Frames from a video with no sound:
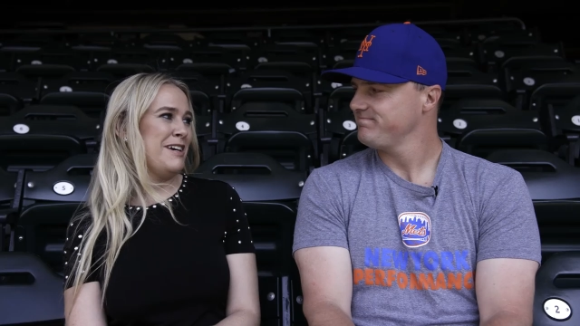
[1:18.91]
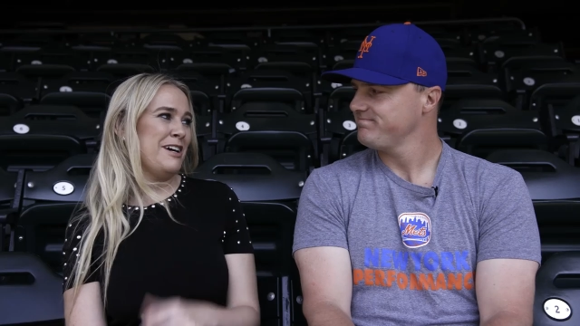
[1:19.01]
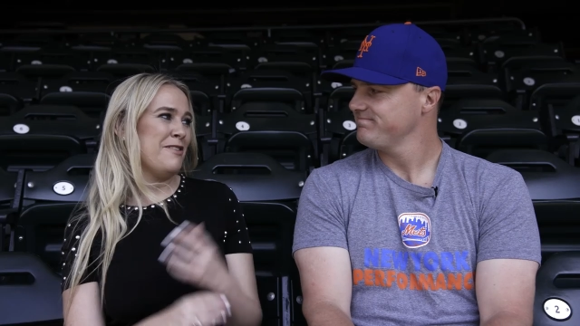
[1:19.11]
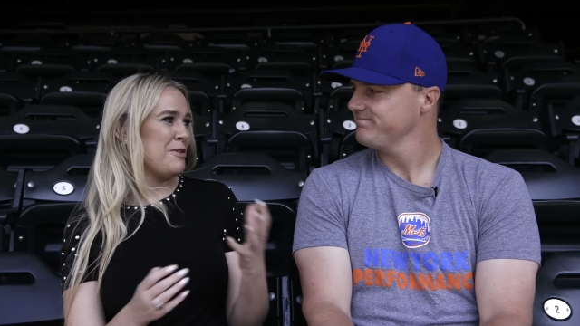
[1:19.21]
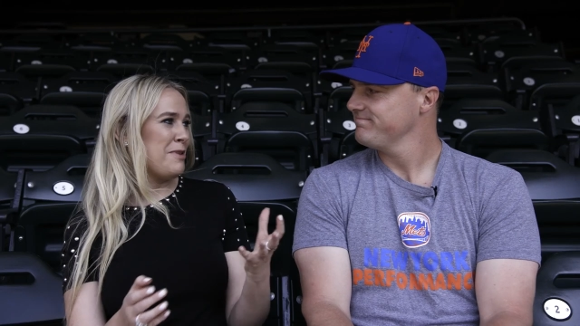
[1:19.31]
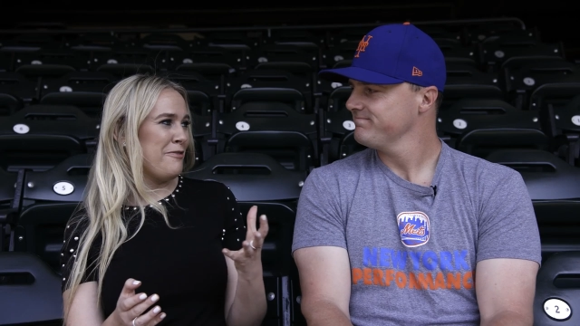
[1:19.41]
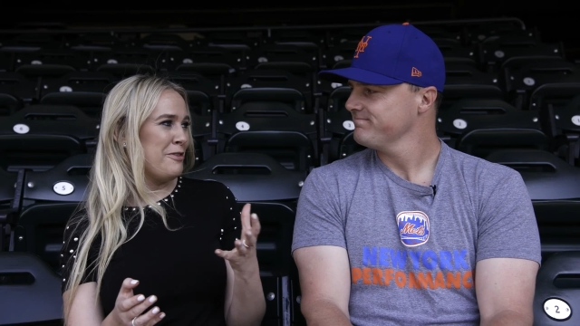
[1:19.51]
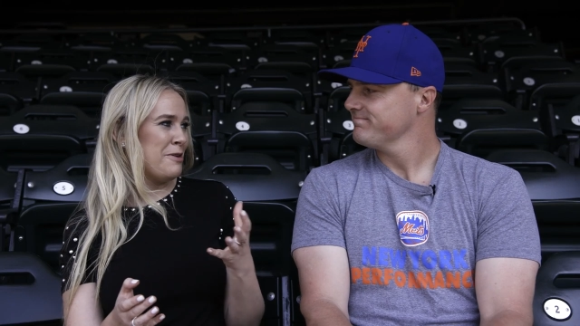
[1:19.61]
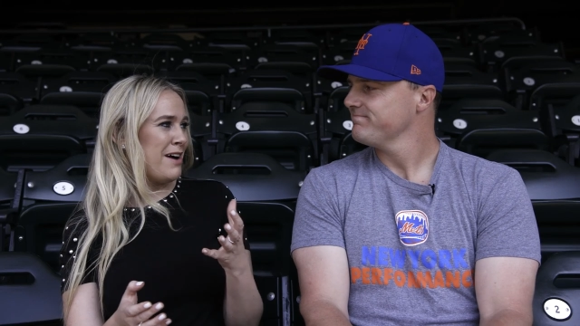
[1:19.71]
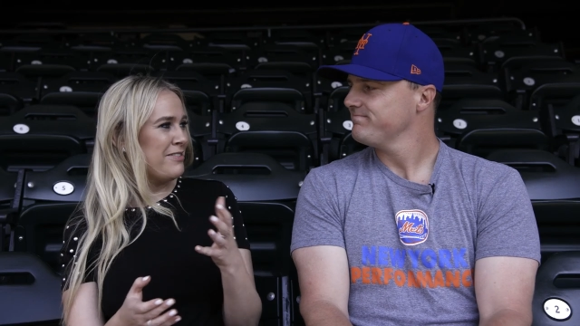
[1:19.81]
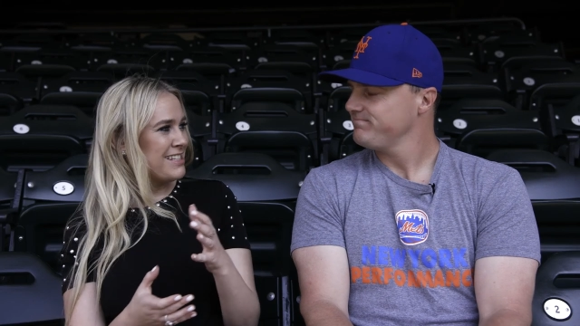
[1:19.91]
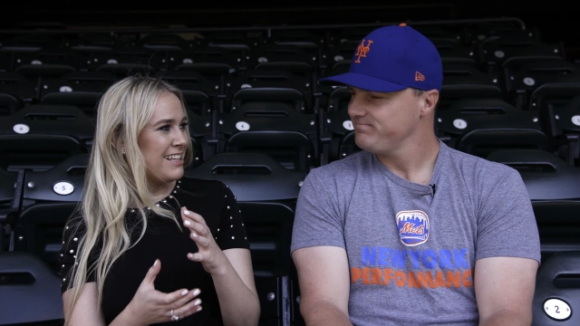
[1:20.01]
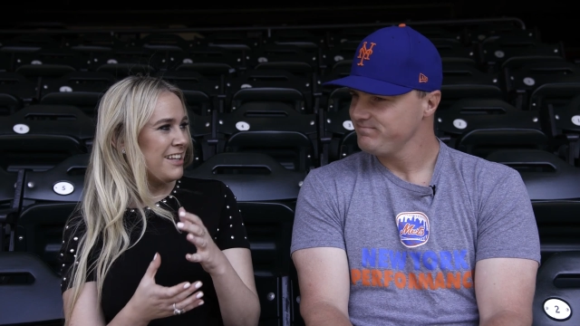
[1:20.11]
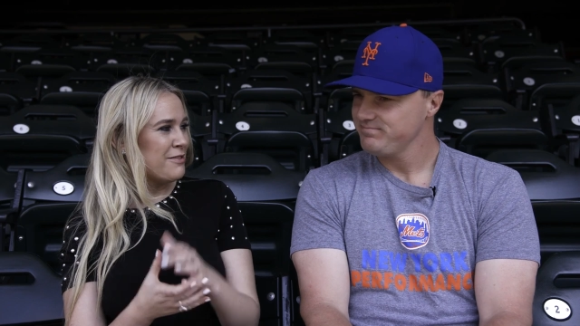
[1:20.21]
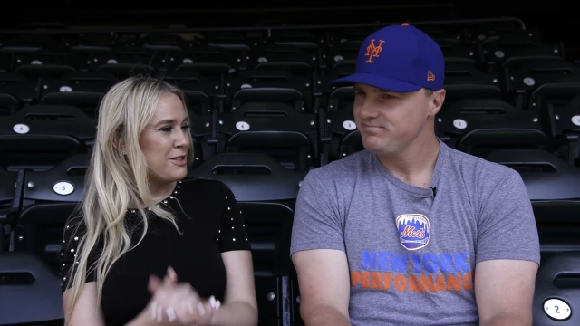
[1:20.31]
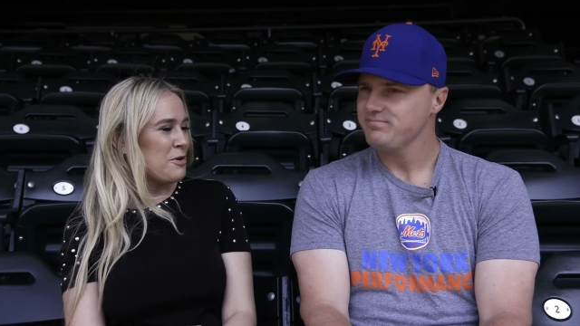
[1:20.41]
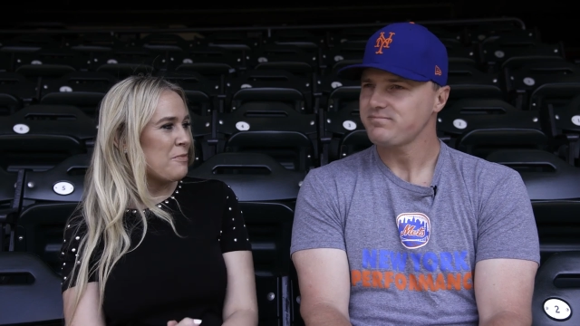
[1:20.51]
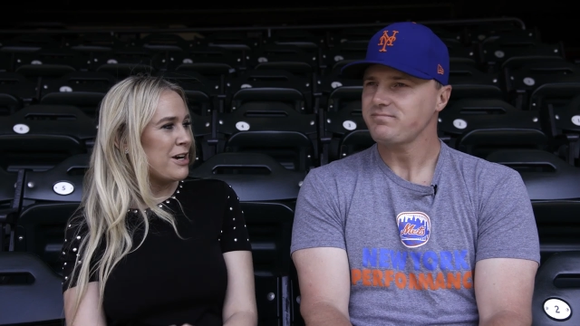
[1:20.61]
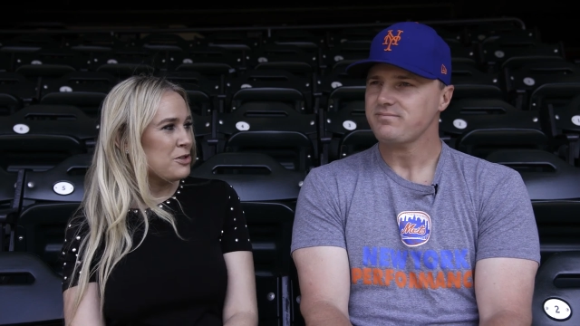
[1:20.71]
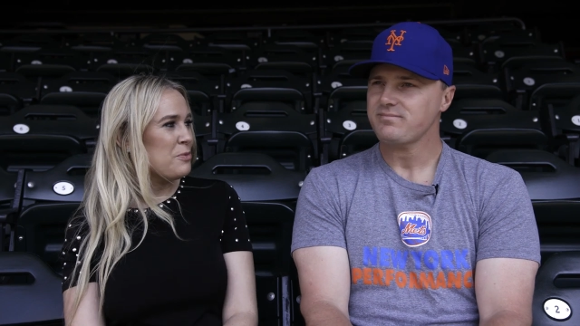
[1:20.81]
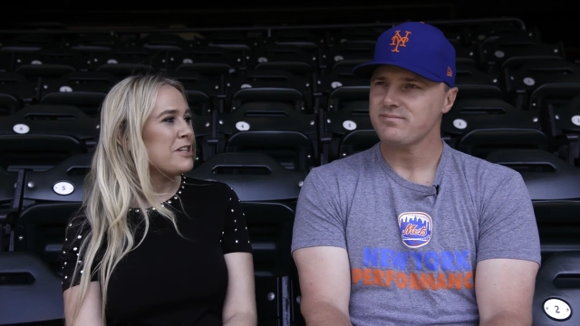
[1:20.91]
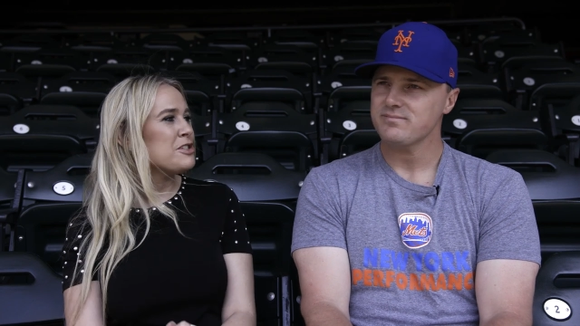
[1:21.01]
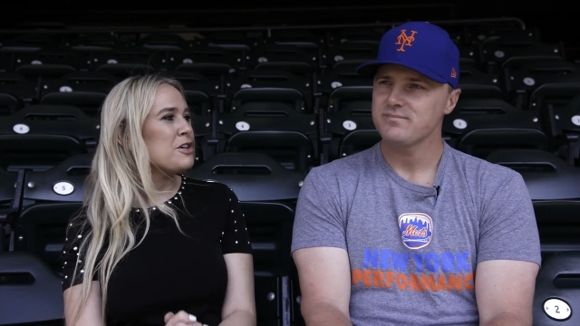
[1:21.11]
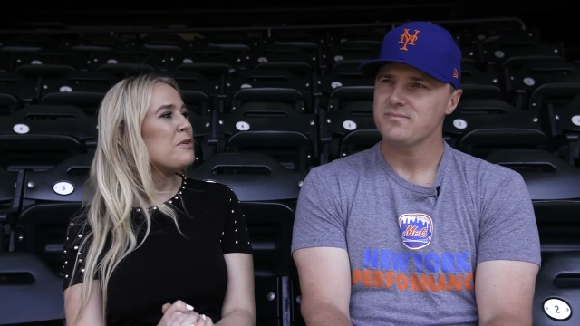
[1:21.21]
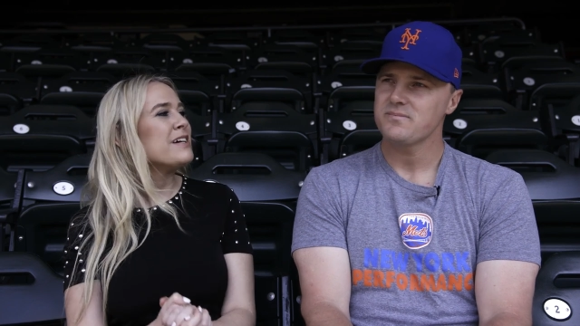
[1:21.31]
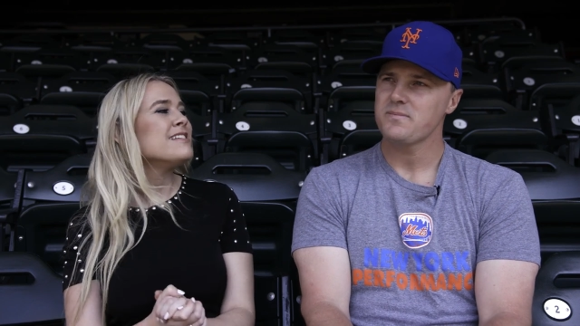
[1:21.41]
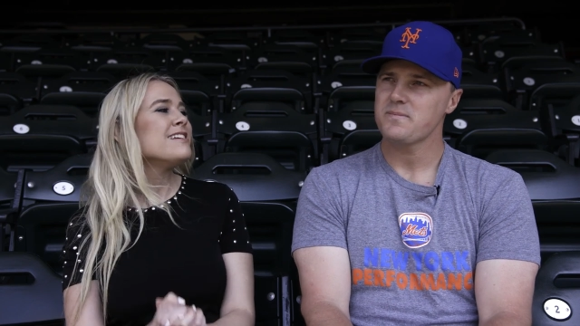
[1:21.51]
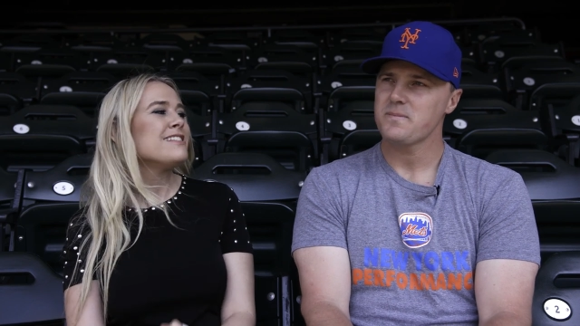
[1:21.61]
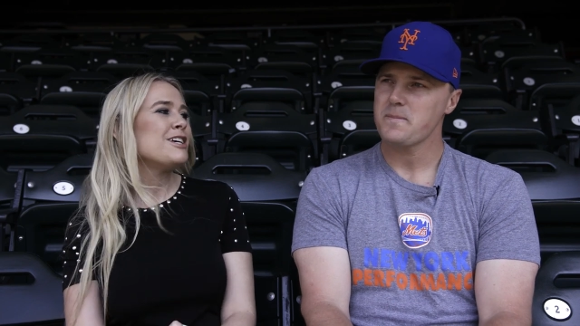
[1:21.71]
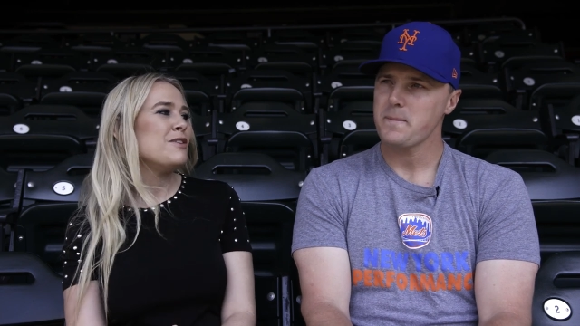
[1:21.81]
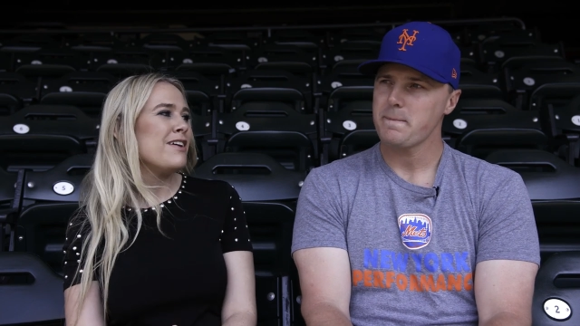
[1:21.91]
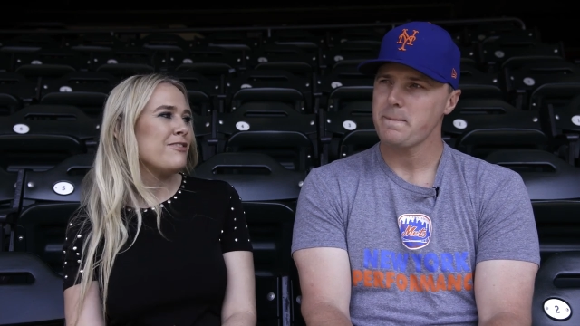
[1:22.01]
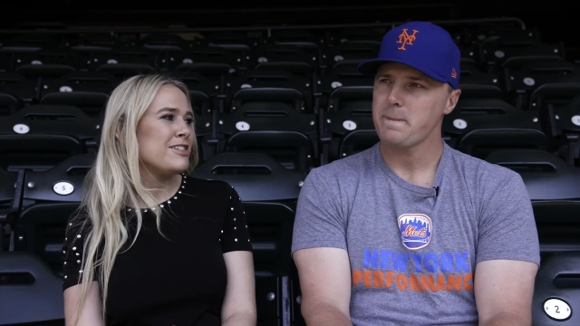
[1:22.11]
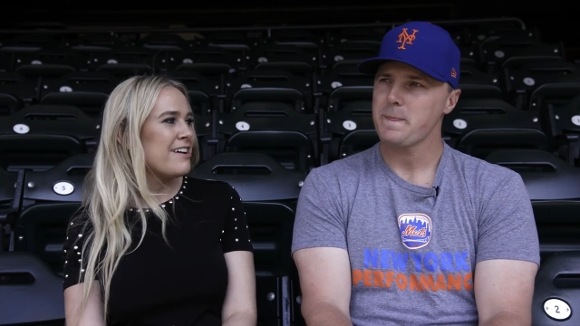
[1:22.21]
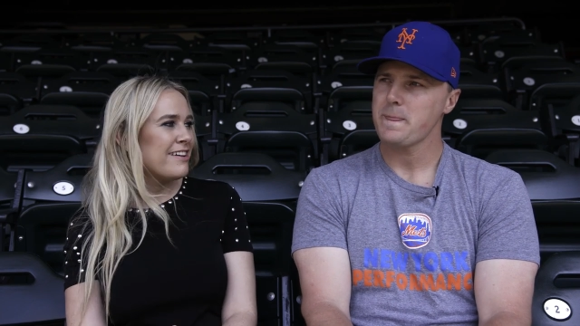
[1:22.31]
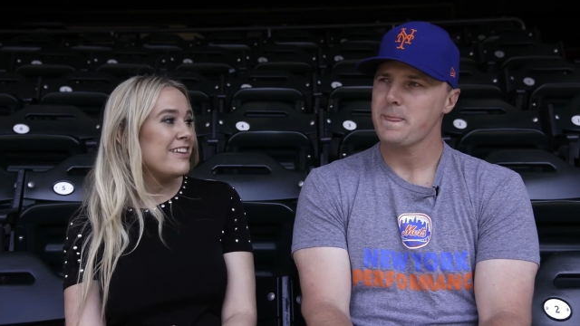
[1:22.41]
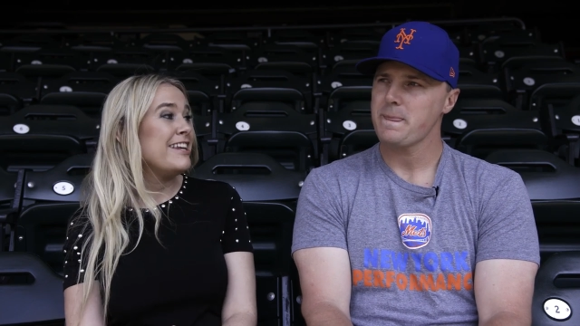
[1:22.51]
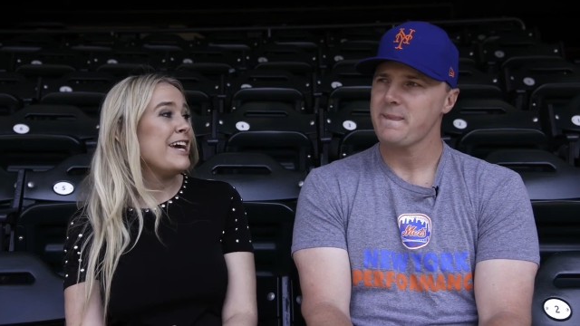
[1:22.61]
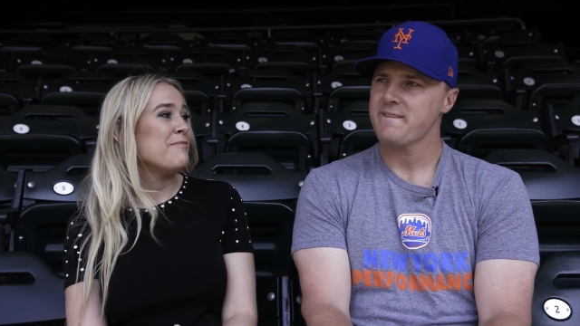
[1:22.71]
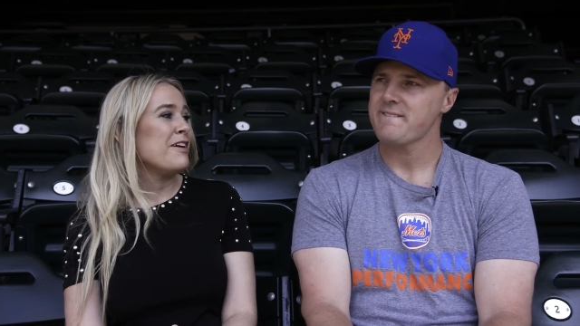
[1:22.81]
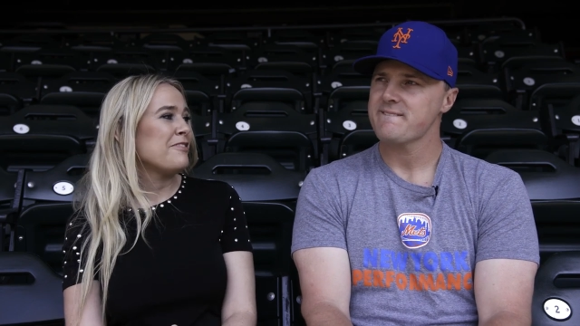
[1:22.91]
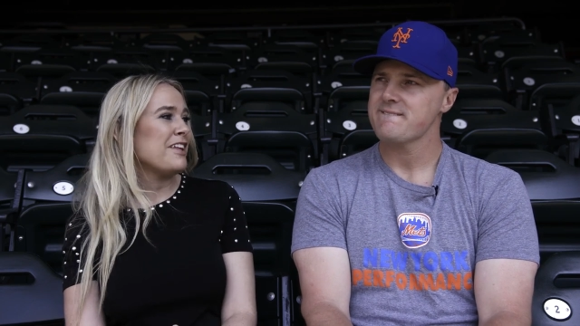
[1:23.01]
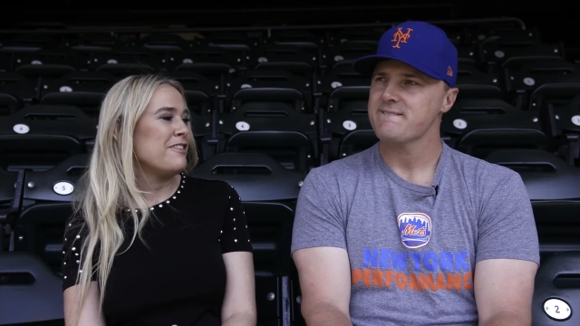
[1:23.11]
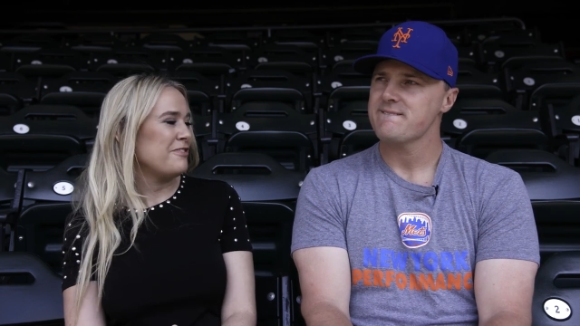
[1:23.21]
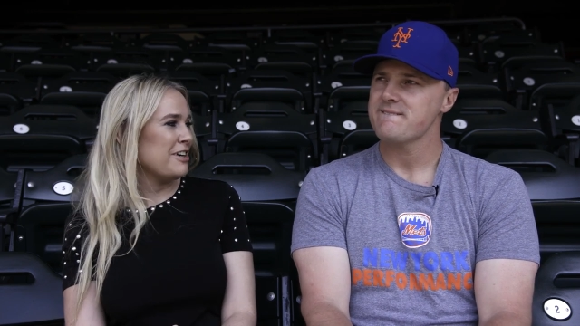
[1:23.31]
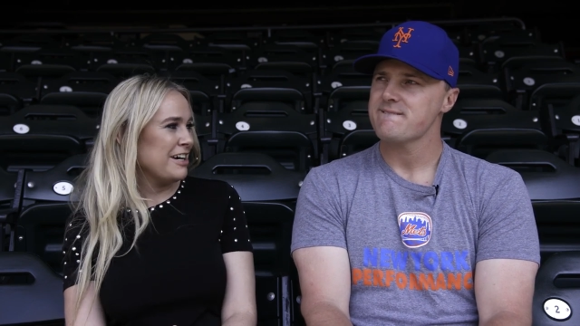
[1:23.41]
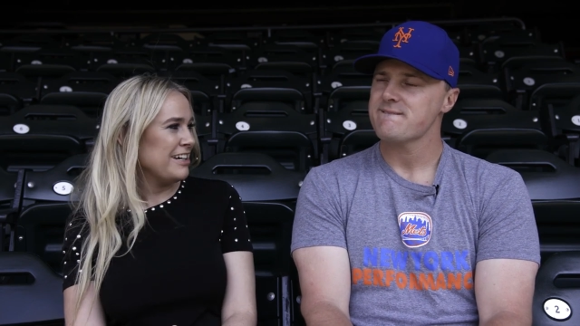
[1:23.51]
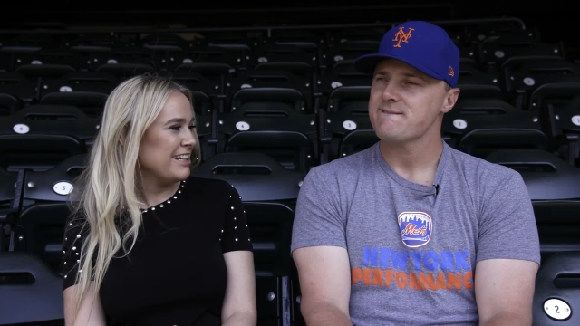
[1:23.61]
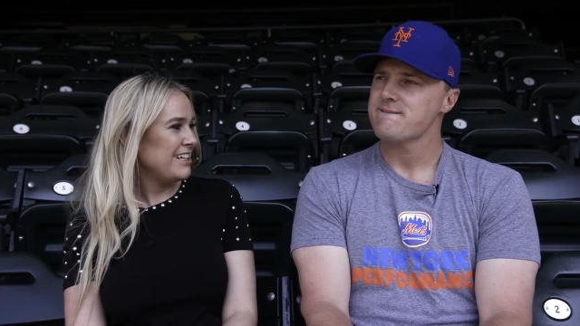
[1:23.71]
Speaker 1: Speaking of your wife, who you obviously love so much, what is the craziest thing you've ever done in the name of love for her?